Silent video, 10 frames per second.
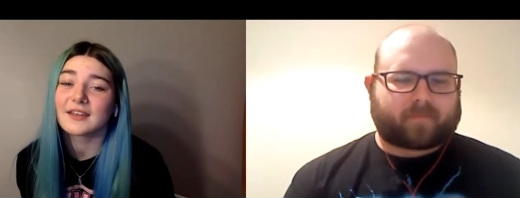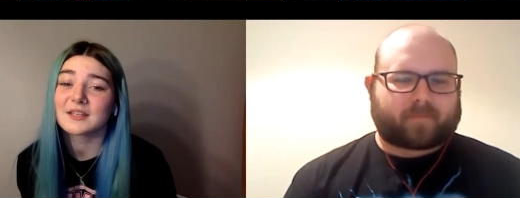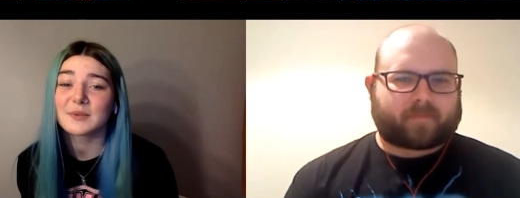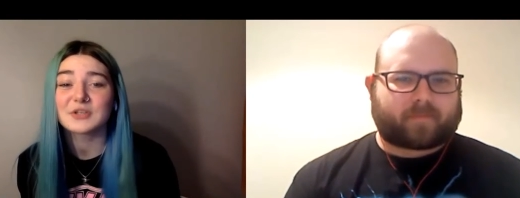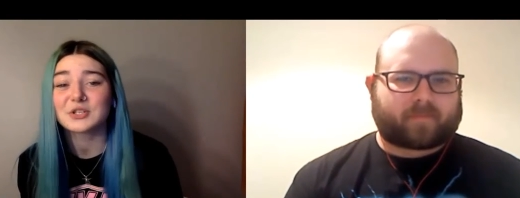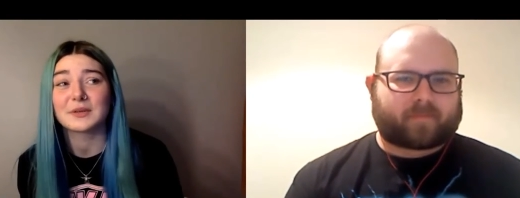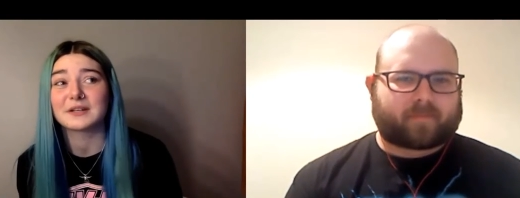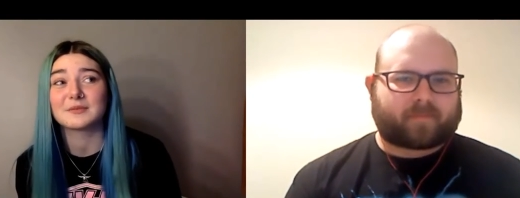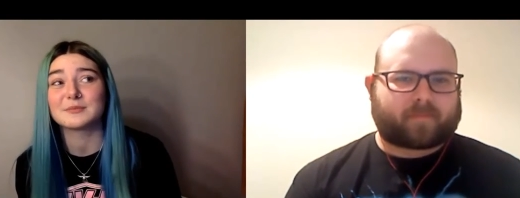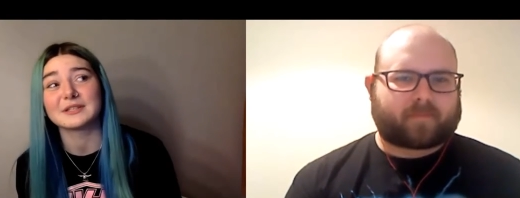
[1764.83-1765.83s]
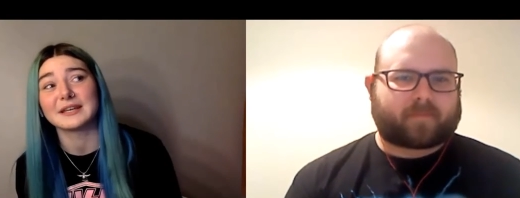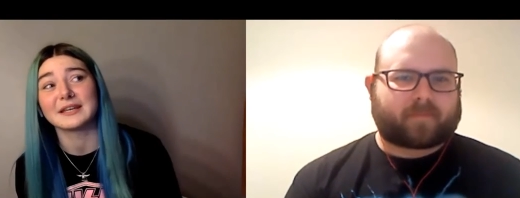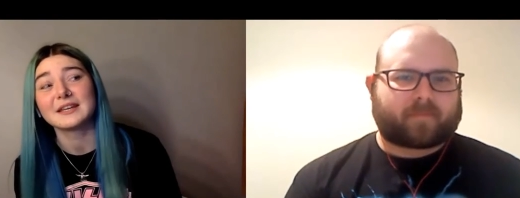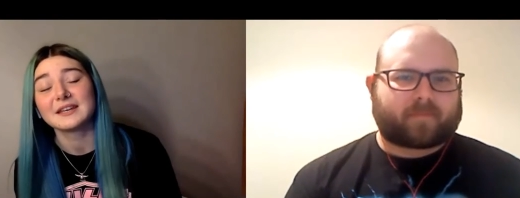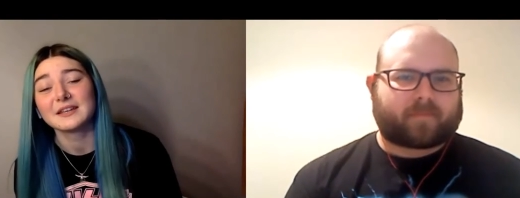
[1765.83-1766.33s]
Speaker 1: especially when it comes to
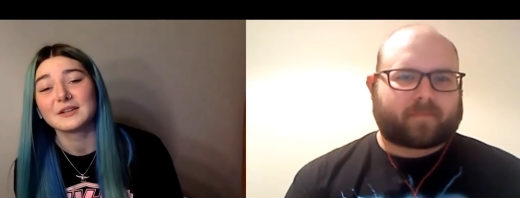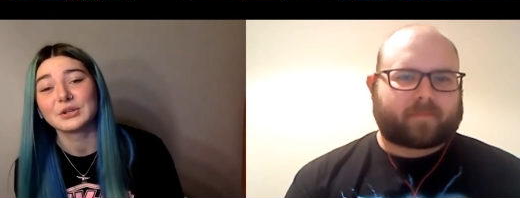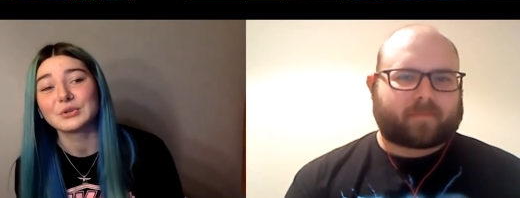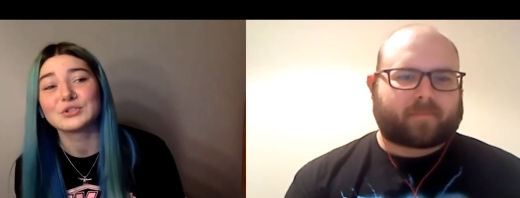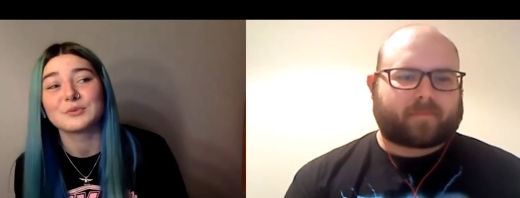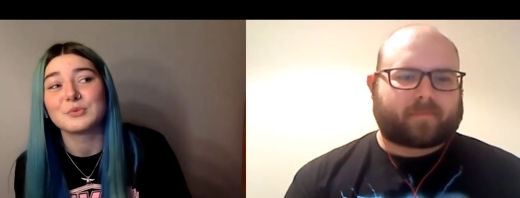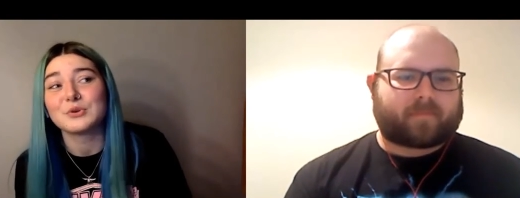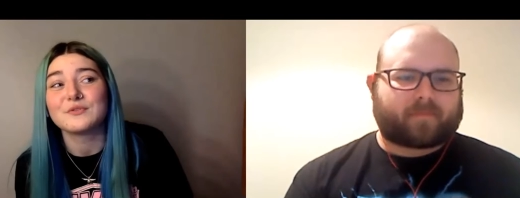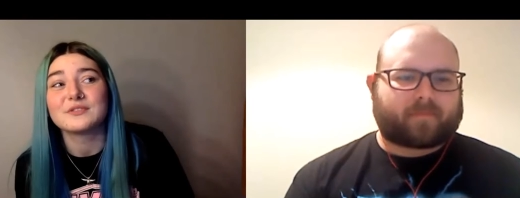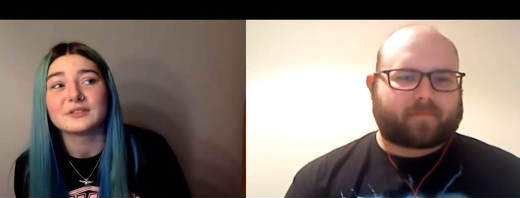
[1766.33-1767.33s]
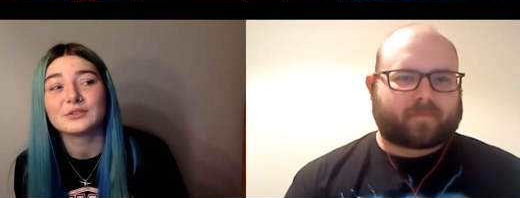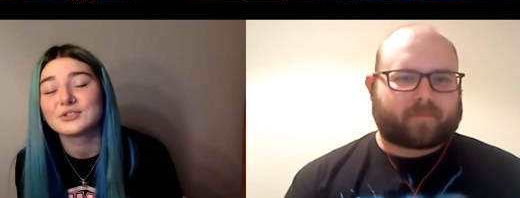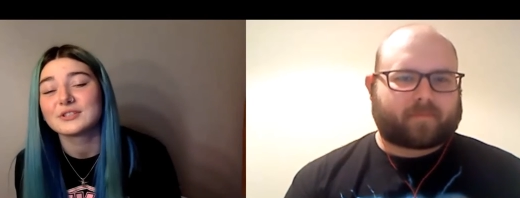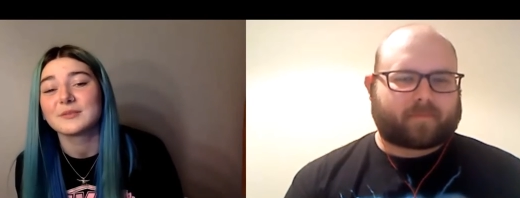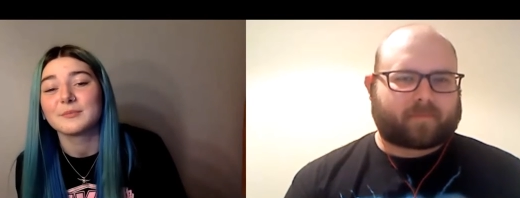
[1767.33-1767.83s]
lucha moves and
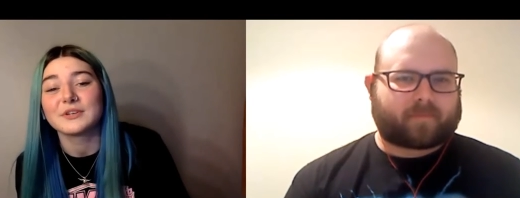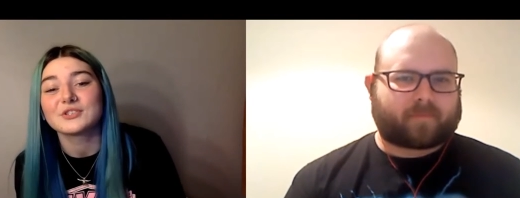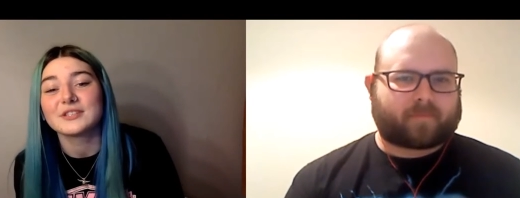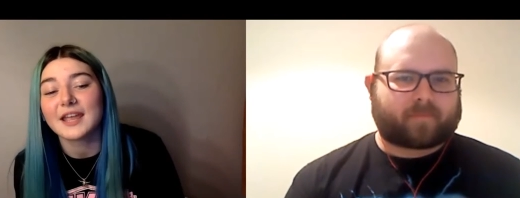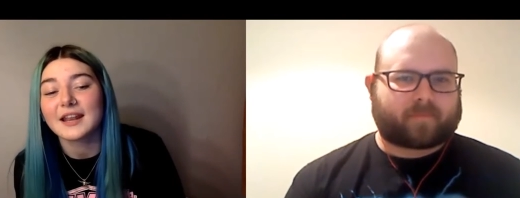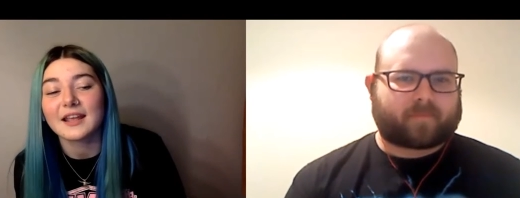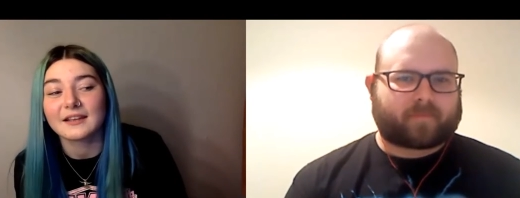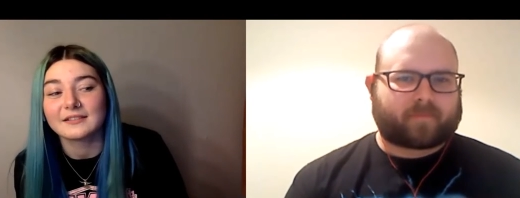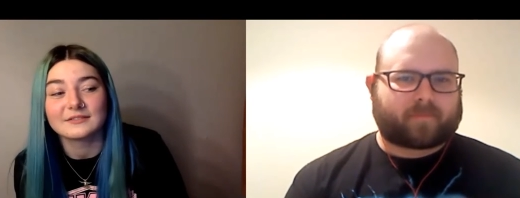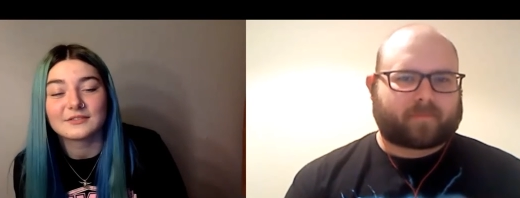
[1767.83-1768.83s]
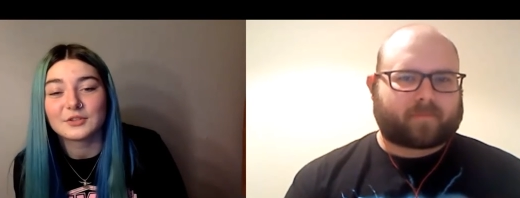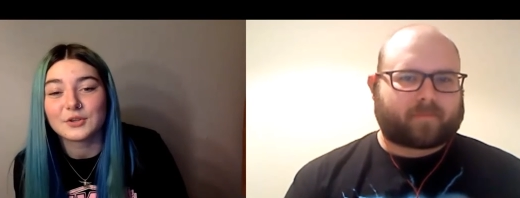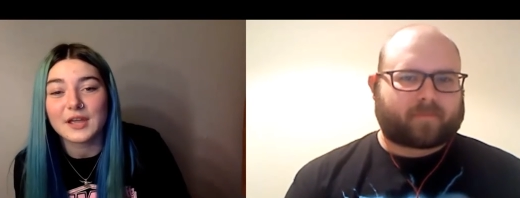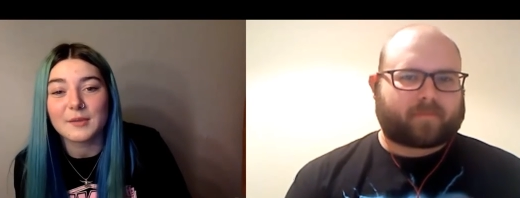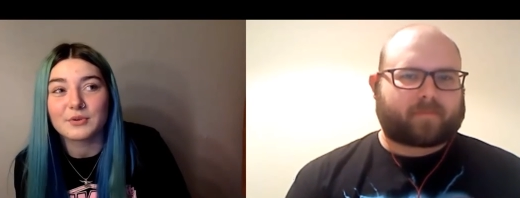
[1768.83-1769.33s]
lucha submissions, anything
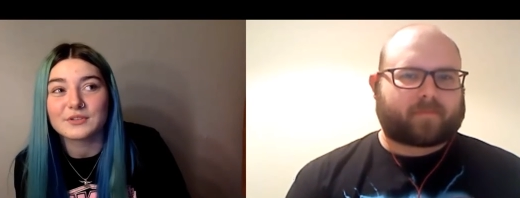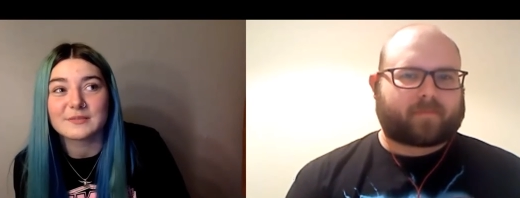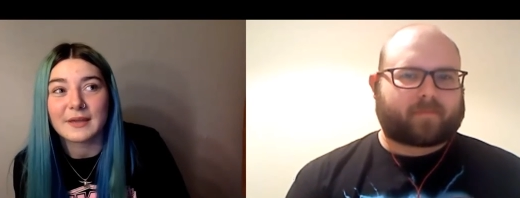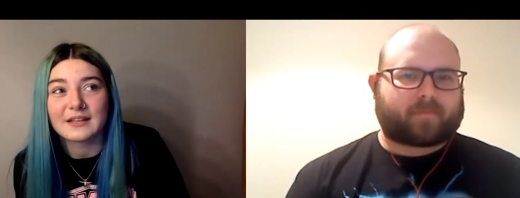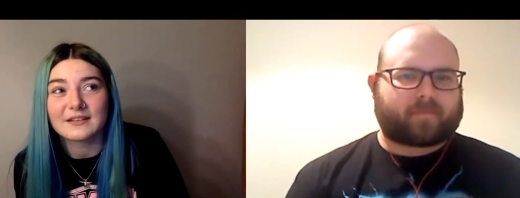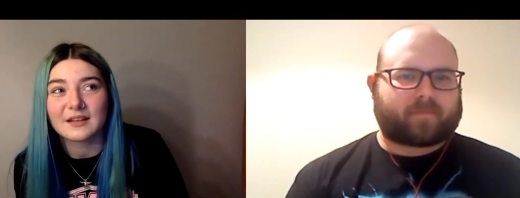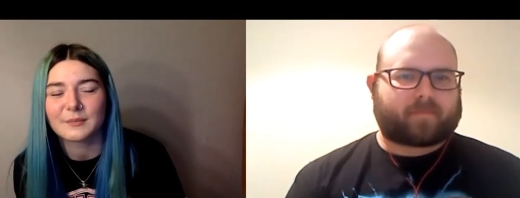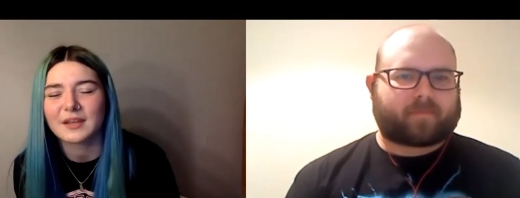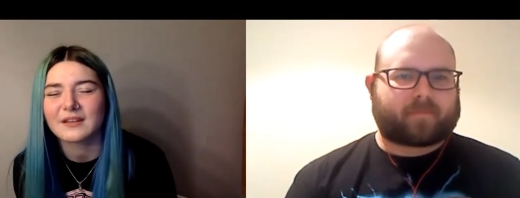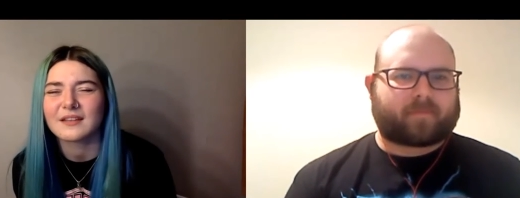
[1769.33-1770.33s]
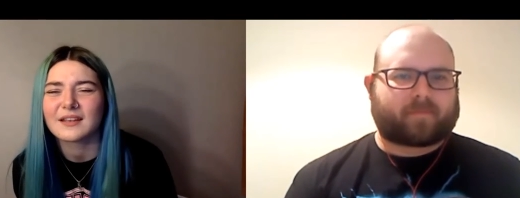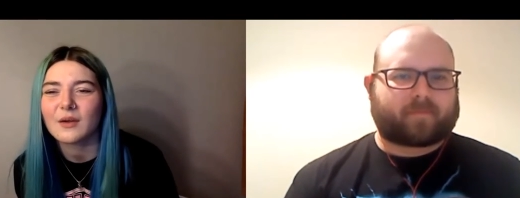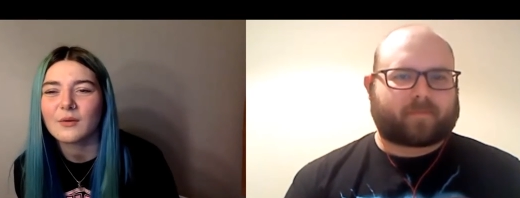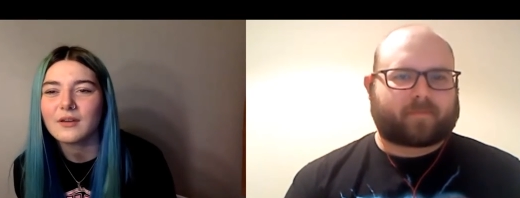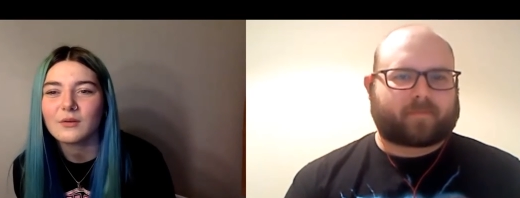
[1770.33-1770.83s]
he puts his mind to, I'm kind of like,
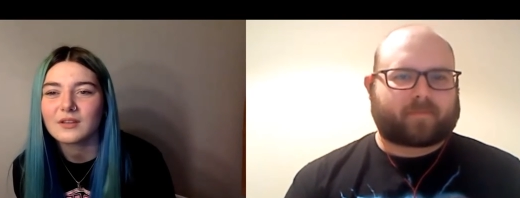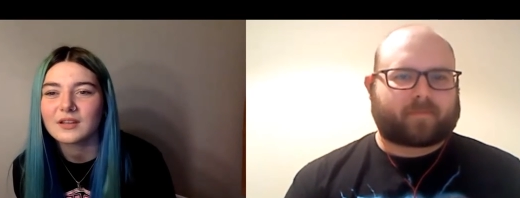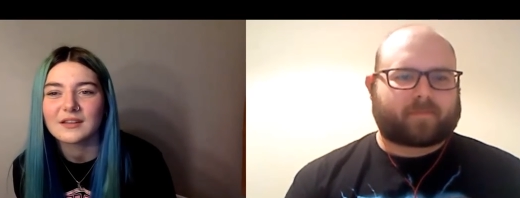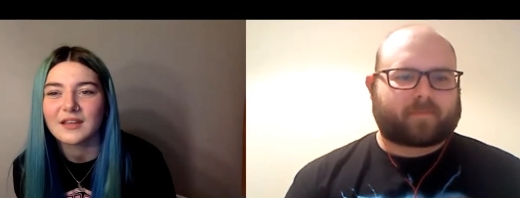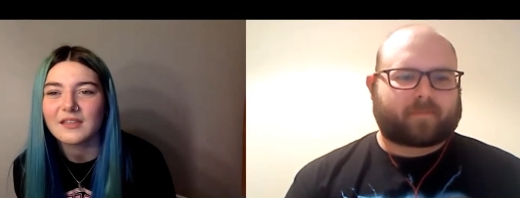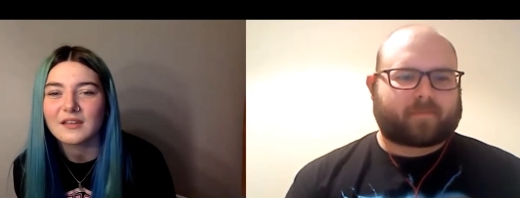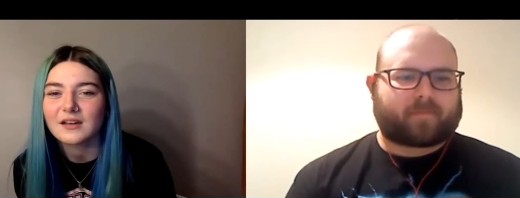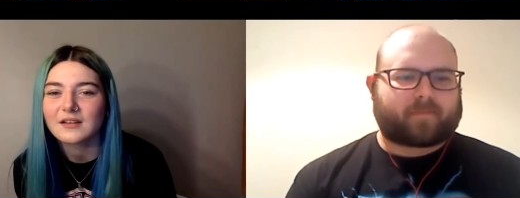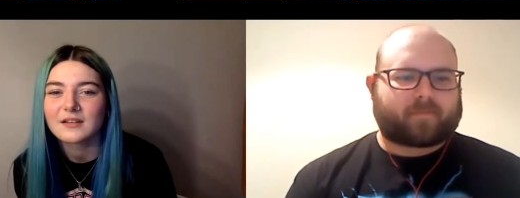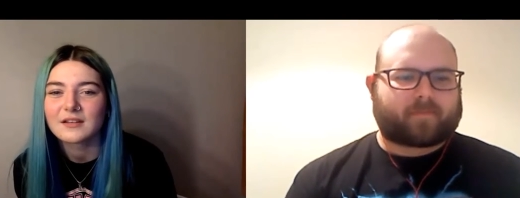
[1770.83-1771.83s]
how the hell can he do that?